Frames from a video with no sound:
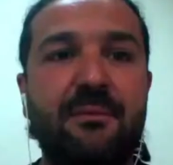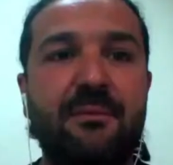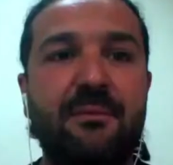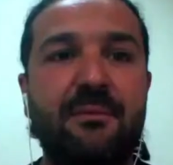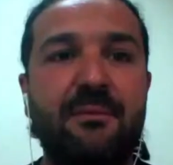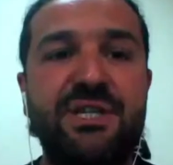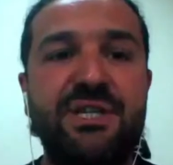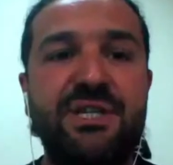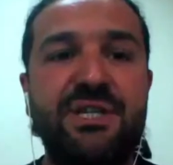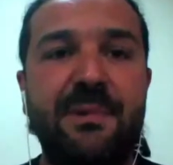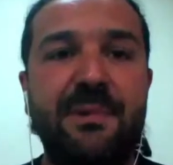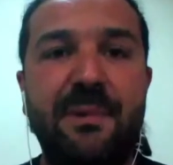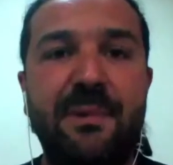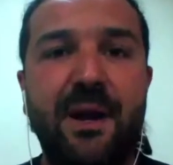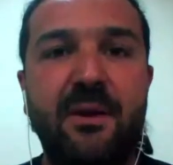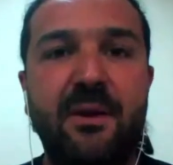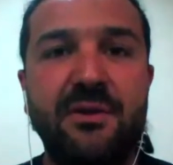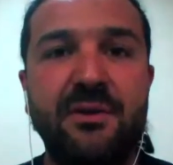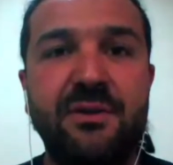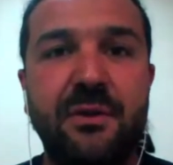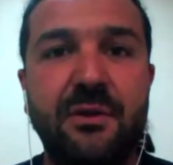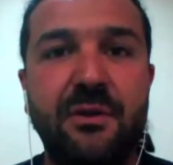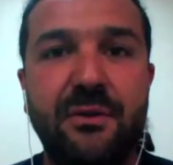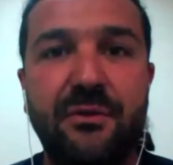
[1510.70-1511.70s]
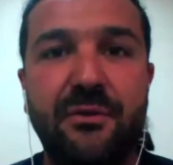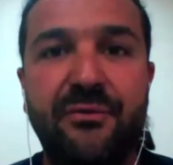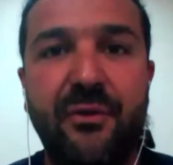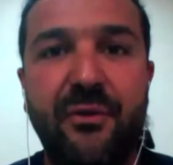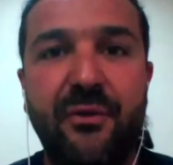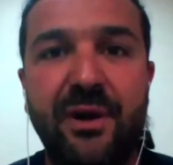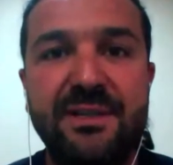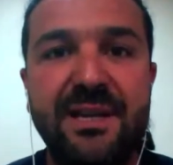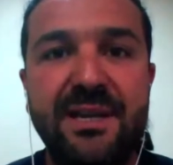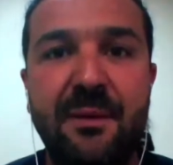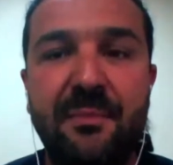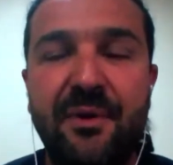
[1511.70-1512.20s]
than multi-beam echo sounder.
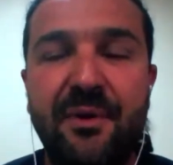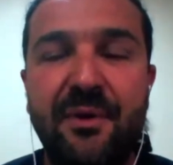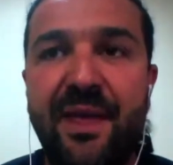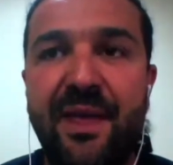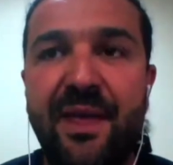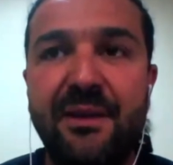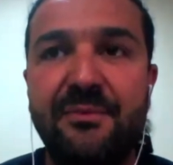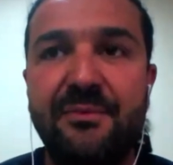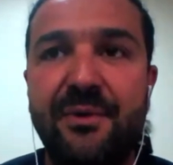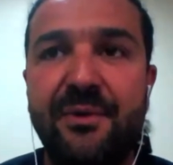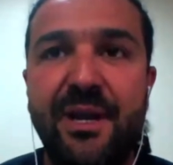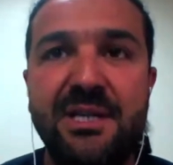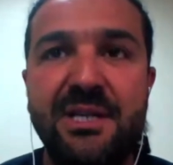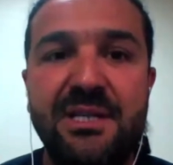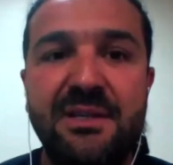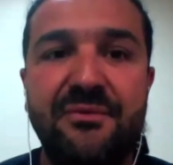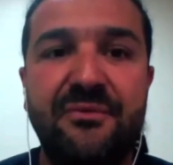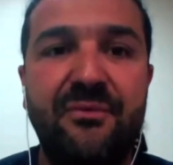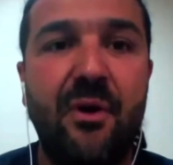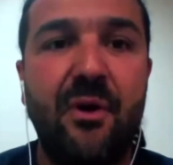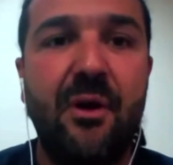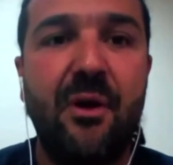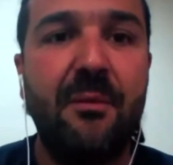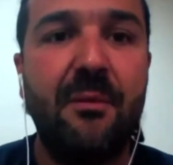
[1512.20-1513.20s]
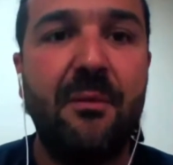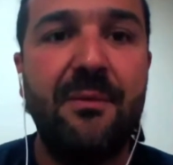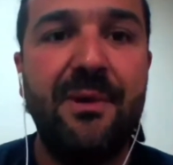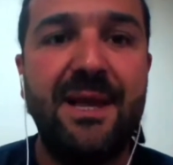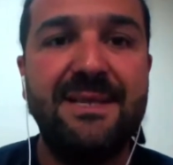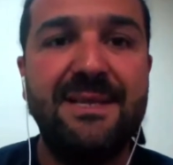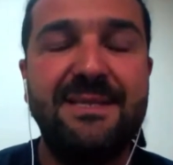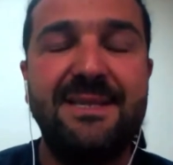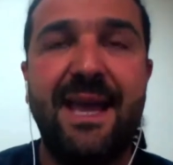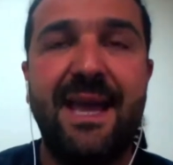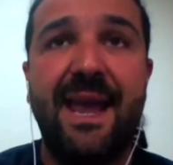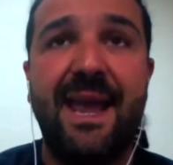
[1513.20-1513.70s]
For example, that ranges from,
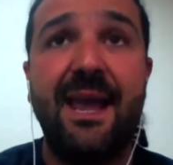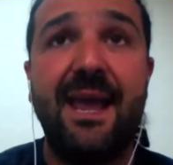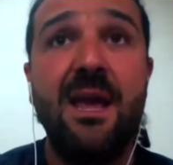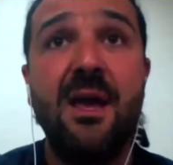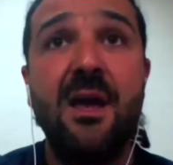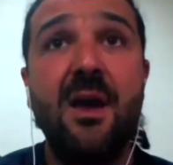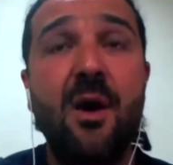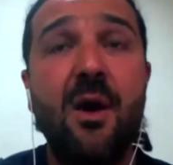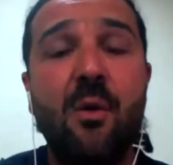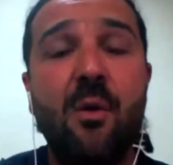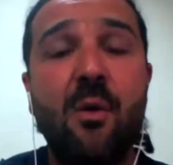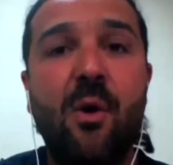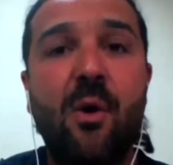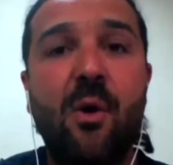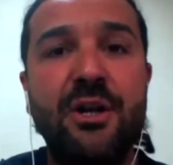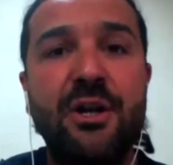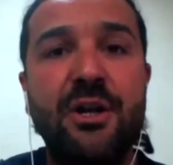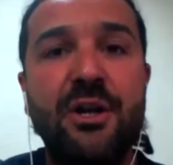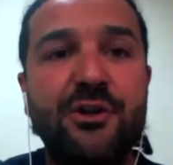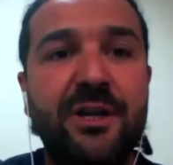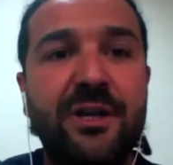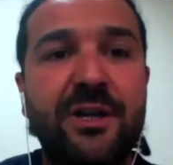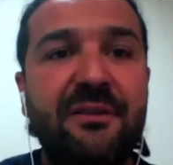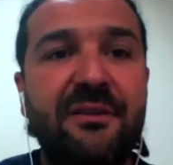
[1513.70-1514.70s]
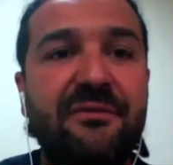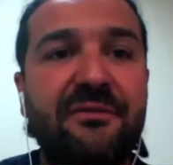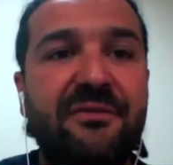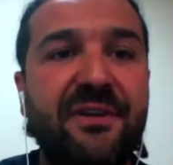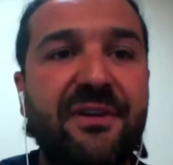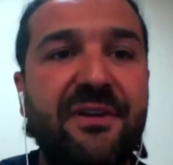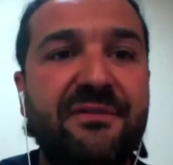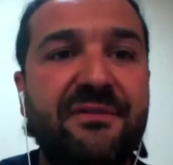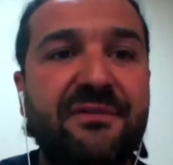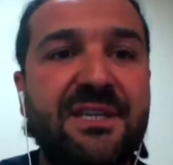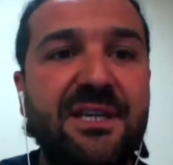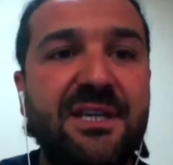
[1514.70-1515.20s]
let's say,
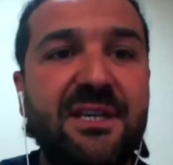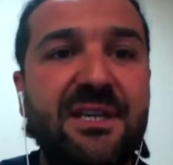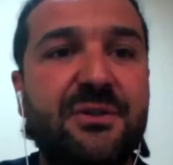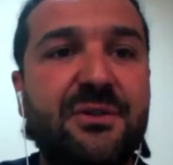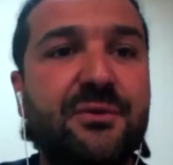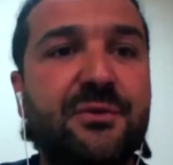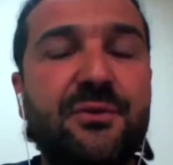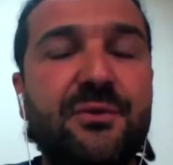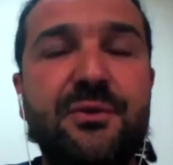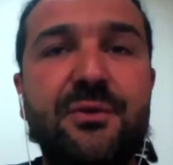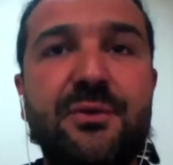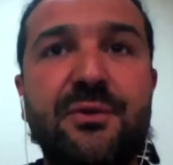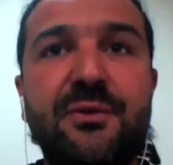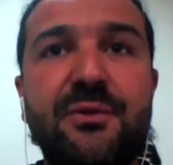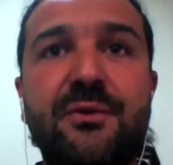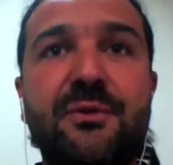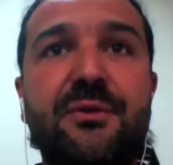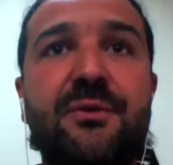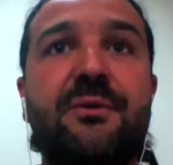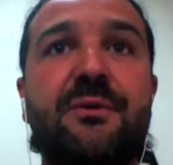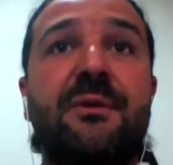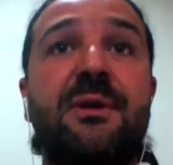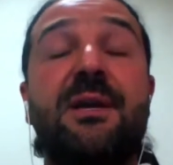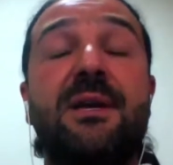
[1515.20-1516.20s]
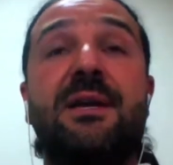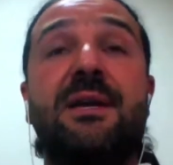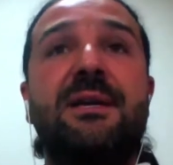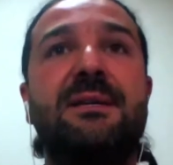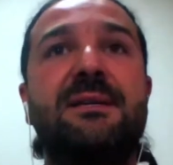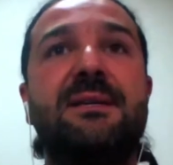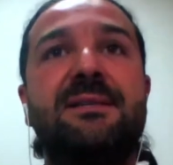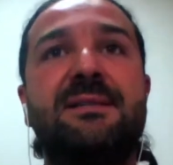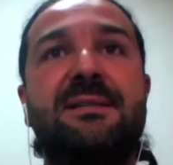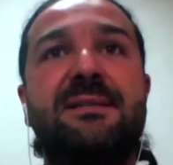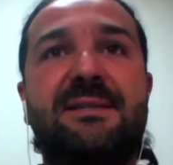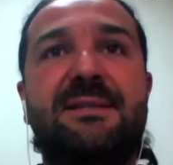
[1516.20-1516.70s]
150 to
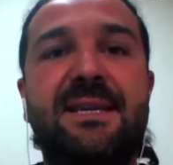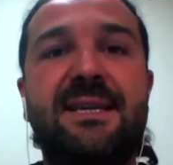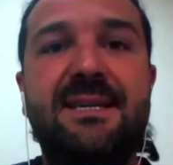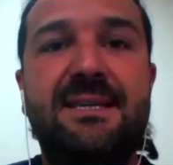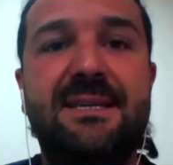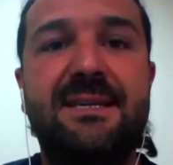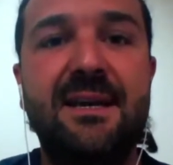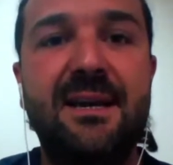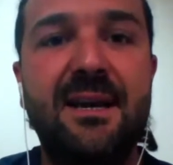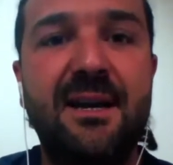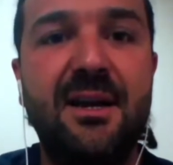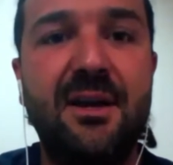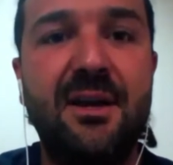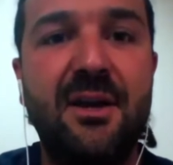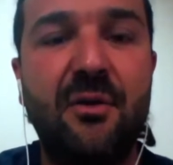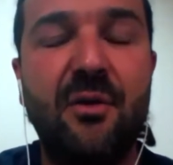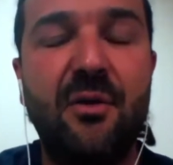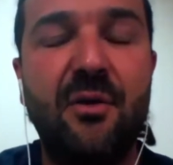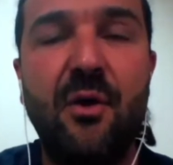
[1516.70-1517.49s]
50